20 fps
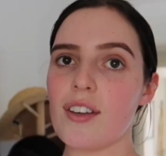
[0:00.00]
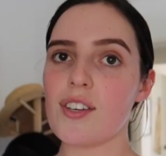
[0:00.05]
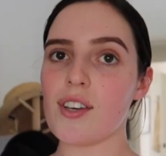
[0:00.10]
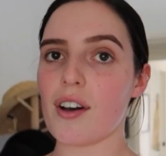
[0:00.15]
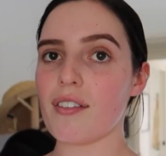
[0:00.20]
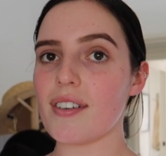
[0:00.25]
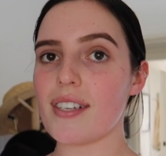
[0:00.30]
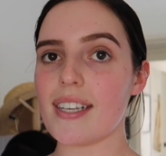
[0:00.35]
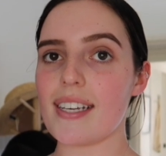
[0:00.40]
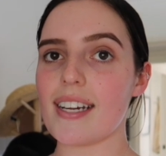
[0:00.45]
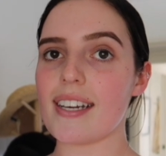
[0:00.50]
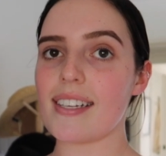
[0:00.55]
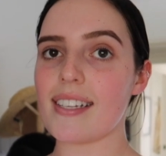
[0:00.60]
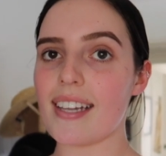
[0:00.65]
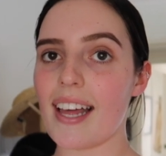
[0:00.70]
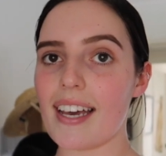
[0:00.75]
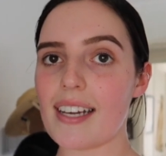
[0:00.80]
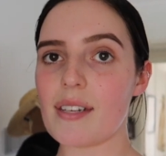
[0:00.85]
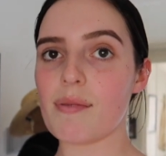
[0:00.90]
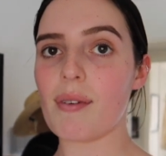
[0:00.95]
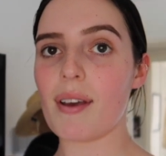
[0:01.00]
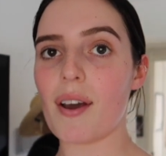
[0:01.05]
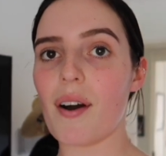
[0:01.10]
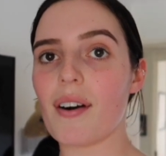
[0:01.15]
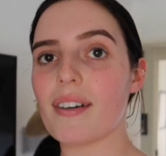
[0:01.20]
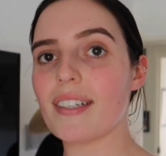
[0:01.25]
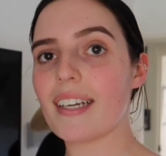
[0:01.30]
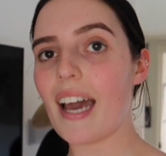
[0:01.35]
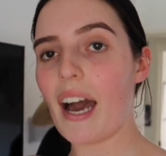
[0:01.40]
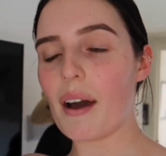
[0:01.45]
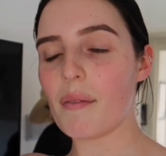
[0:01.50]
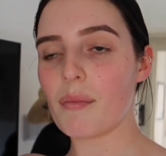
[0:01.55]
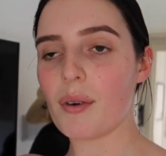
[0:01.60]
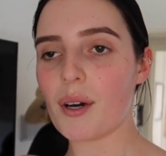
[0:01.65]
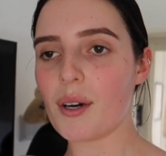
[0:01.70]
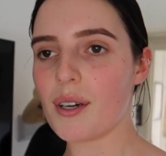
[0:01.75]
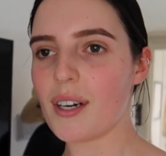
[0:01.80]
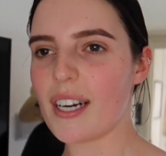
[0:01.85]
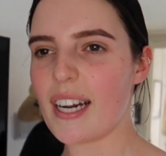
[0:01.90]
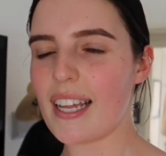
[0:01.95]
She obviously doesn't like to be on
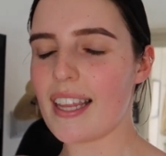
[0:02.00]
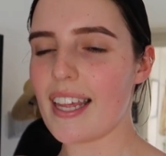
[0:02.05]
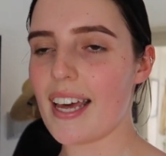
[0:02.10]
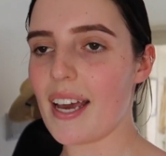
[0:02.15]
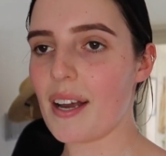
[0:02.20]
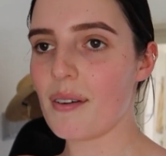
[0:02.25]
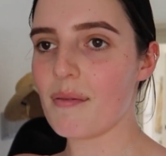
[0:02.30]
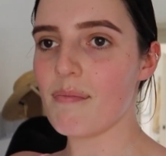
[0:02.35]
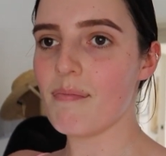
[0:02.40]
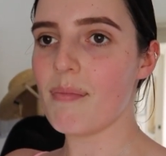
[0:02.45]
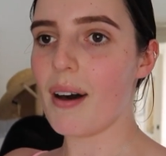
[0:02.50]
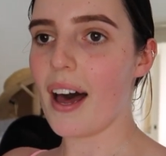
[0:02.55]
camera or anything,